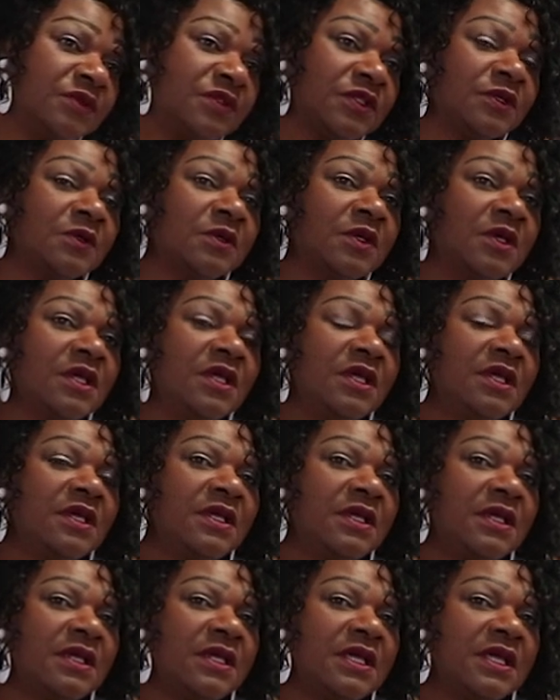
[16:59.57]
So
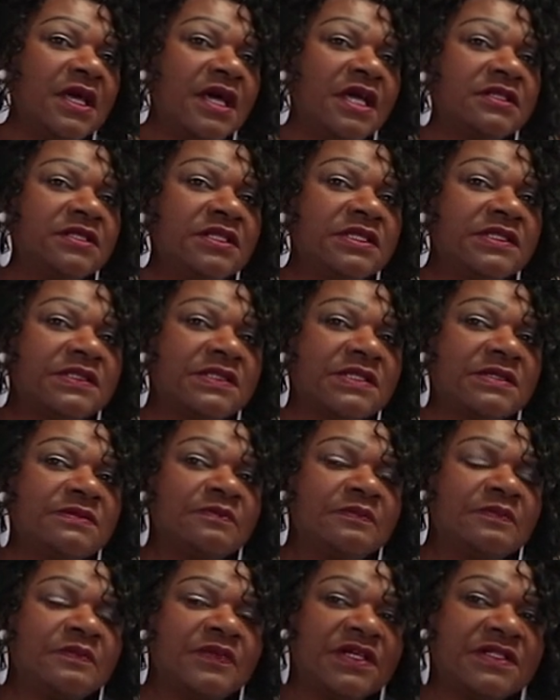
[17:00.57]
at this
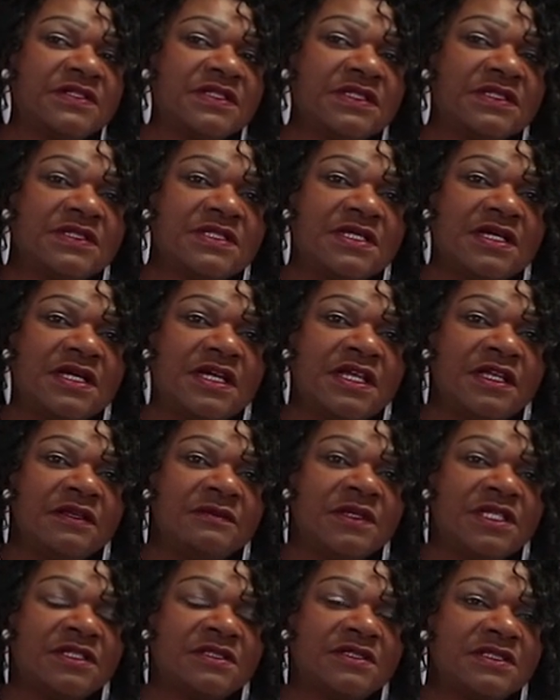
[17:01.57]
present
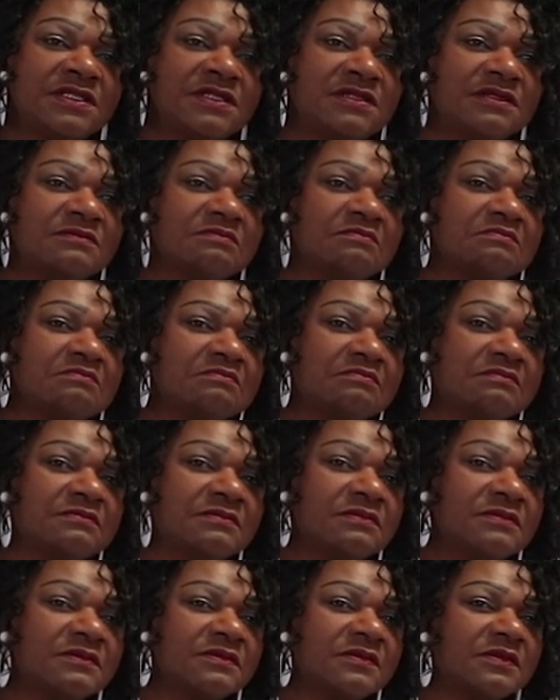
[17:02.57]
time, it's
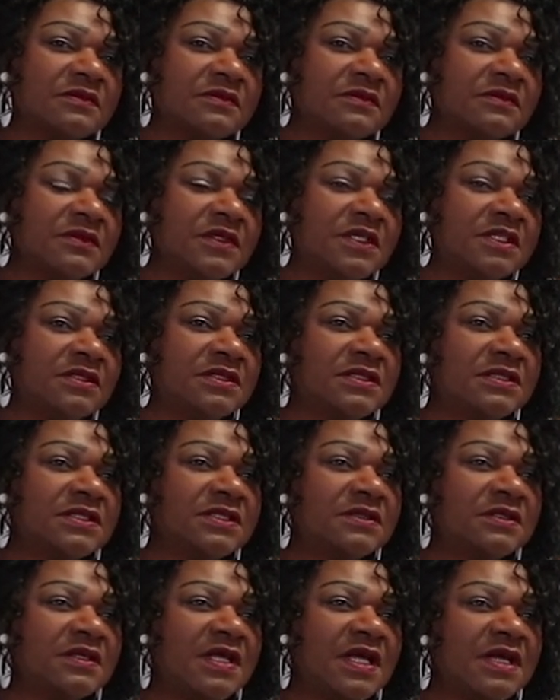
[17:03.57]

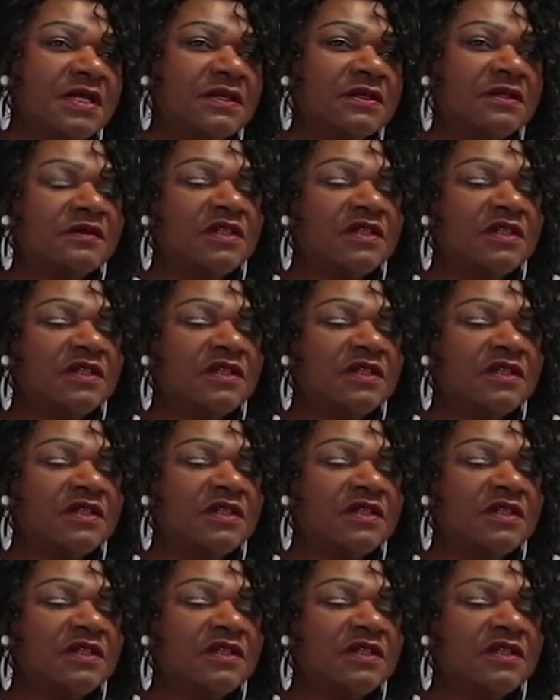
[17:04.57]
kind